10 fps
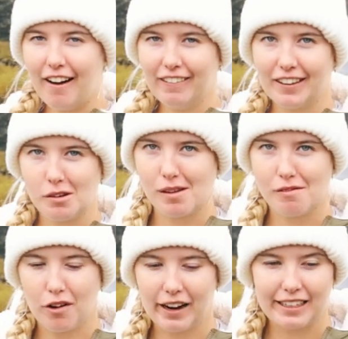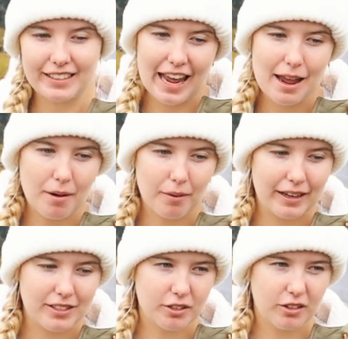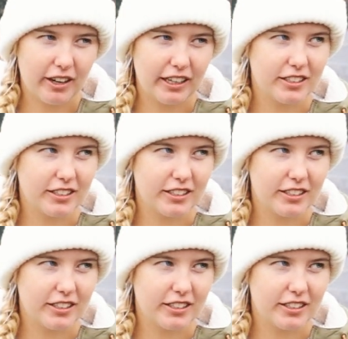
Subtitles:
are a little bit foggy today, but we're still going